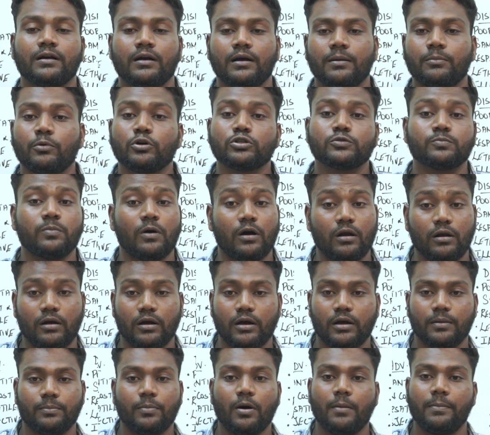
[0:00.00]
most
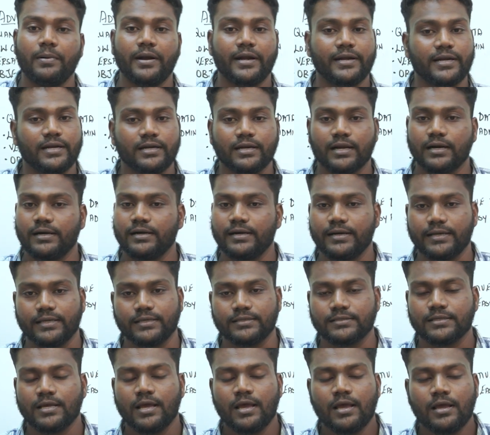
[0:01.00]
populated
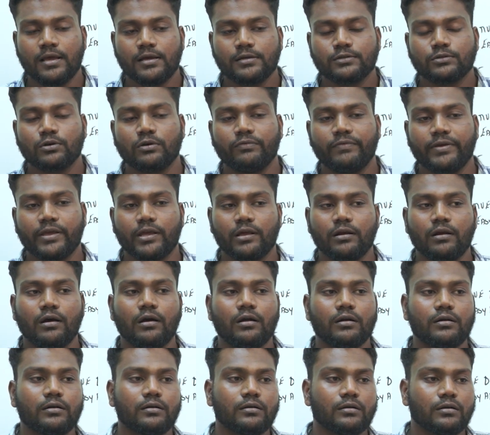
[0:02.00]
country. So we
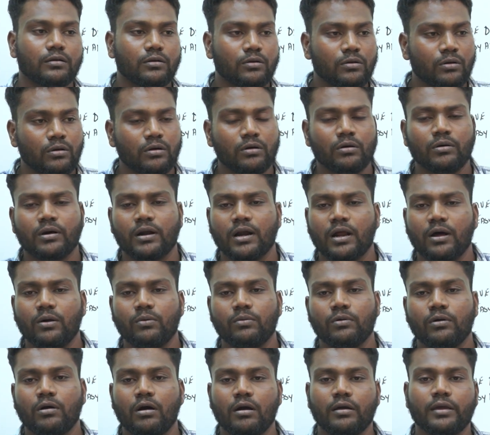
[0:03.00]
cannot go
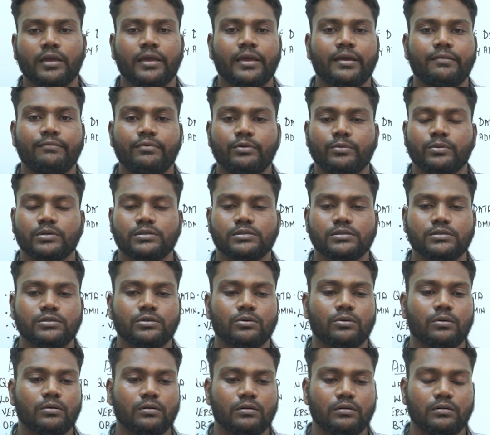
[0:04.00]
around knocking everyone's
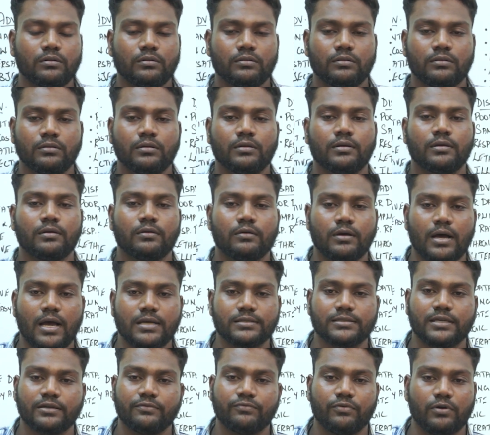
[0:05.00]
door
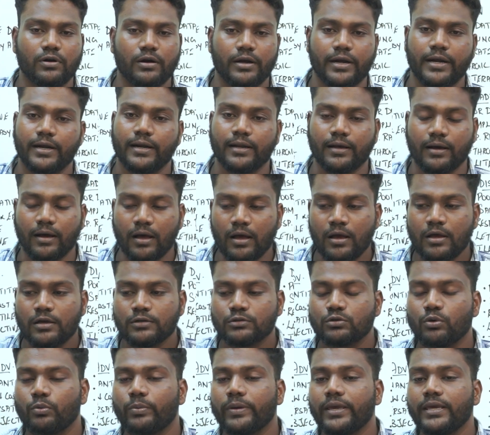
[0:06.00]
asking for data.
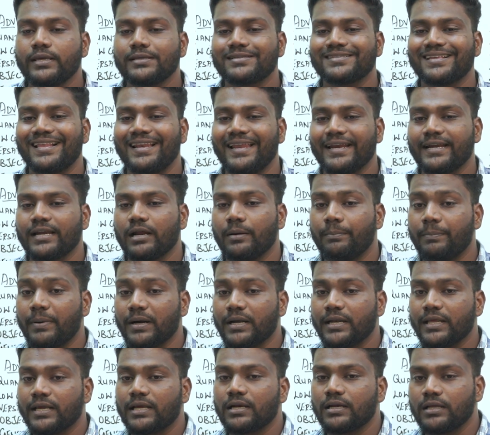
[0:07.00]
So we select a
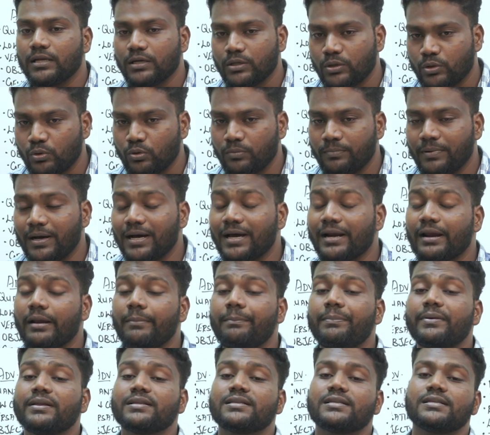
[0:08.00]
particular group, a
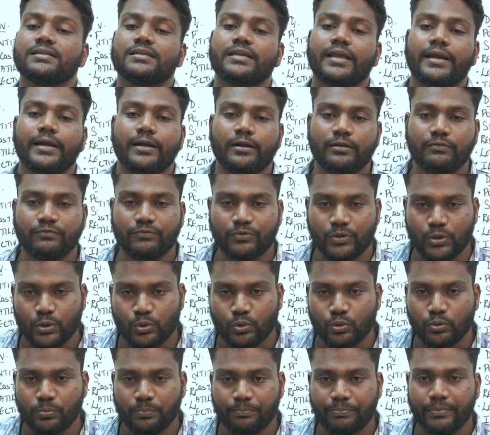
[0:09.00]
representative
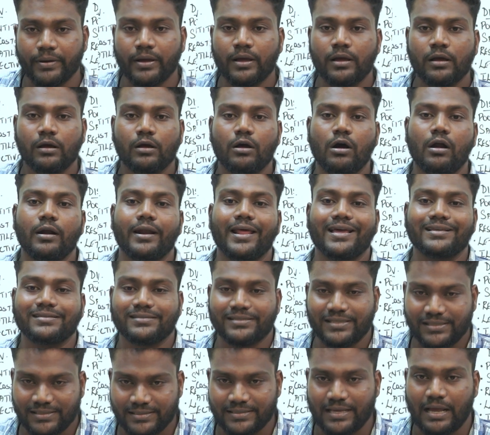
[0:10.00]
group called as
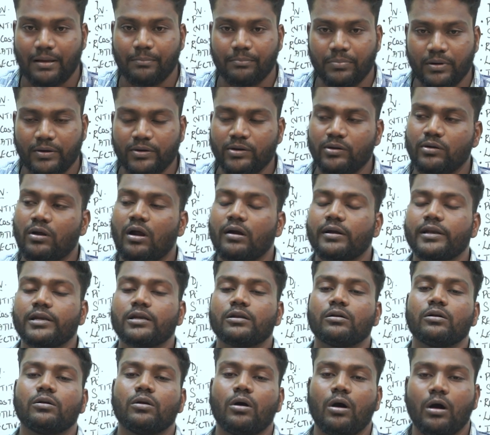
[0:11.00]
the sample. It will not
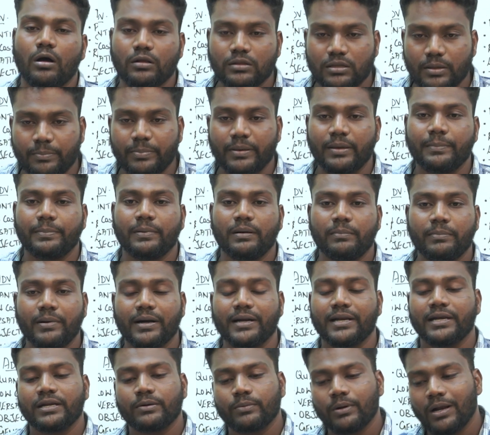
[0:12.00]
include all the people,
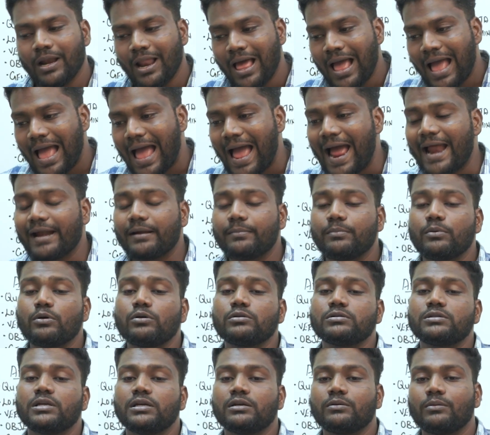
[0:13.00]
but it will, at
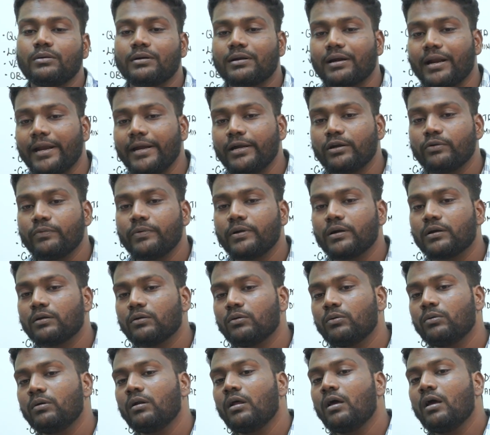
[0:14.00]
most, it will try to
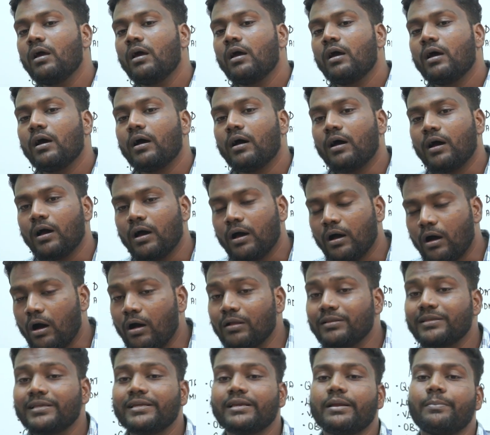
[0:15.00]
include
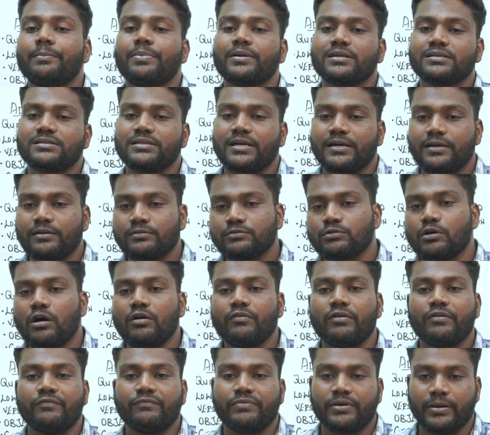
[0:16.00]
all the representatives
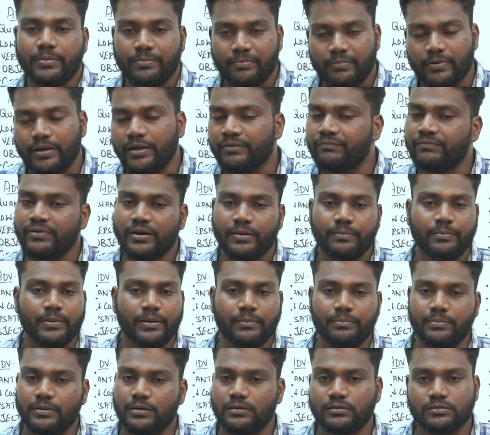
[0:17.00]
of every
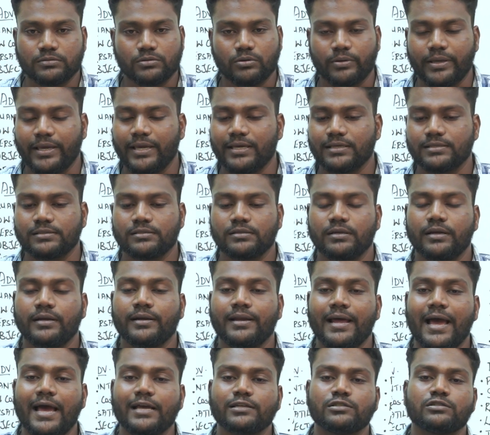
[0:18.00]
people. So yes, it
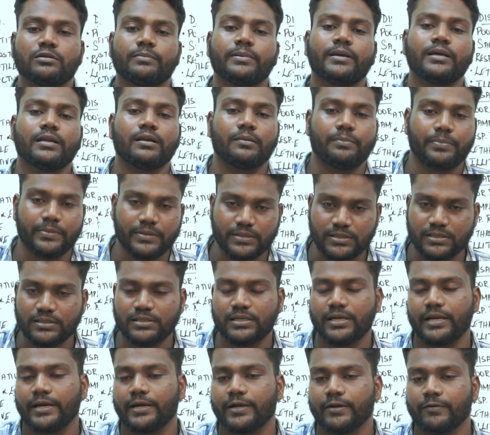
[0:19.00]
has to be
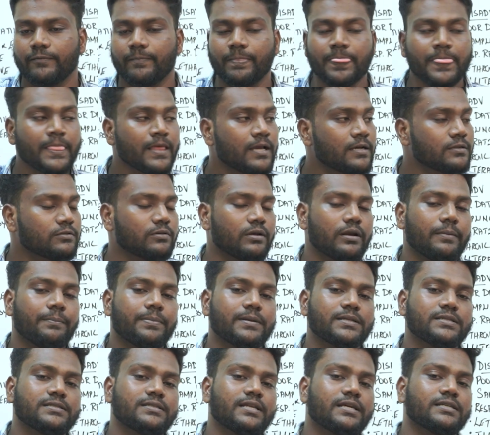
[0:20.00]
representative. So
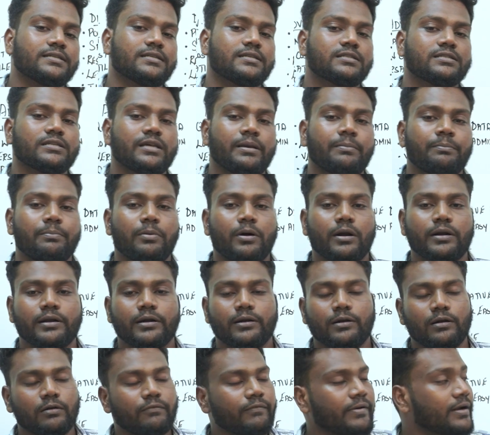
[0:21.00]
representation is
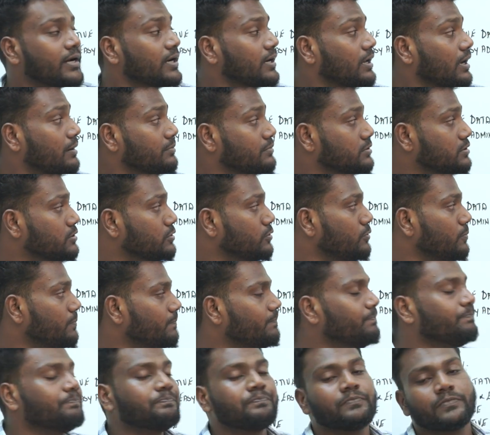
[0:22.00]
important when it comes
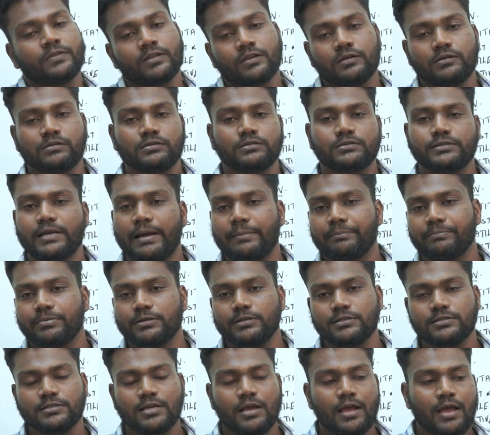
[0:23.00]
to
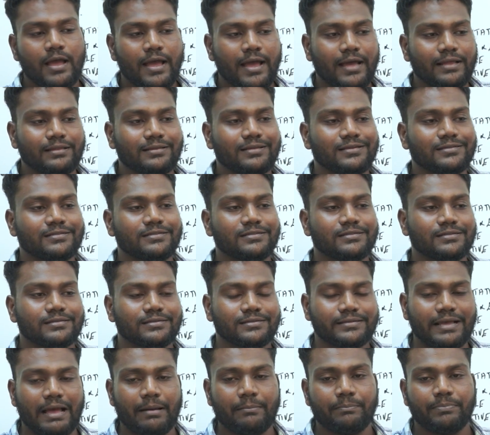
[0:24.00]
samples, and this
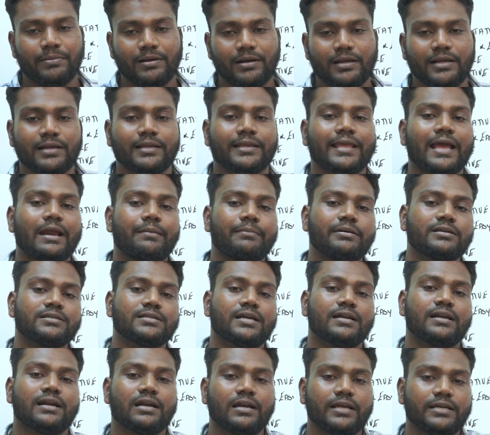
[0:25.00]
sample, it can be
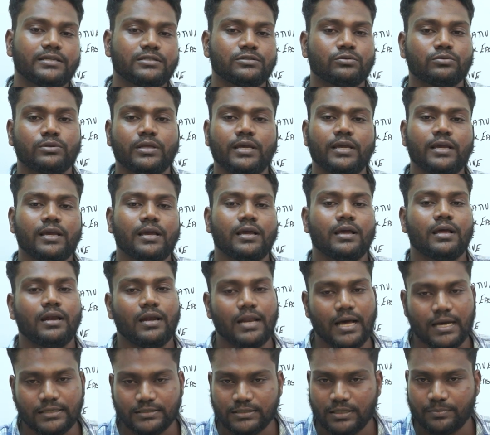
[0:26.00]
generalized to the
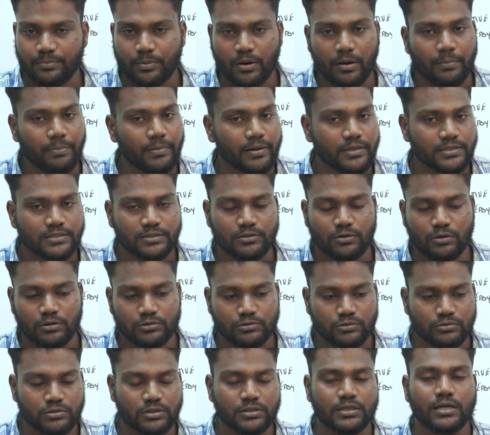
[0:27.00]
larger population
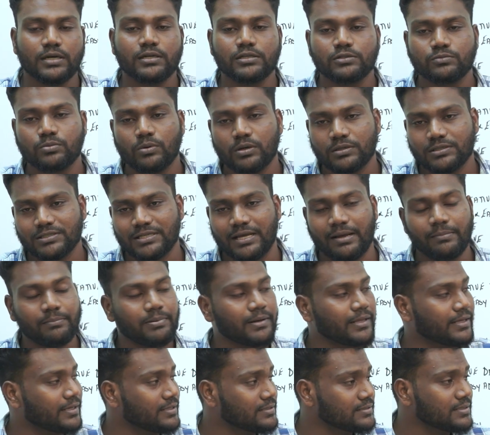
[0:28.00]
also. So that is what
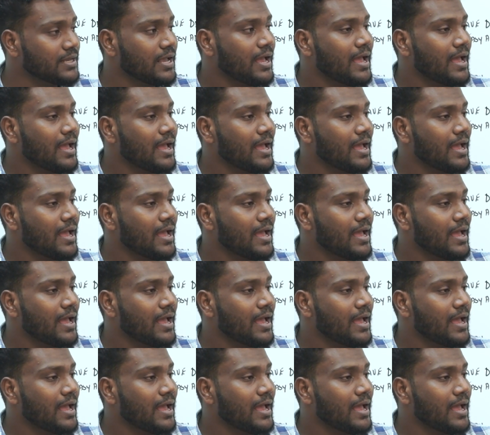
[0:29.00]
sampling is,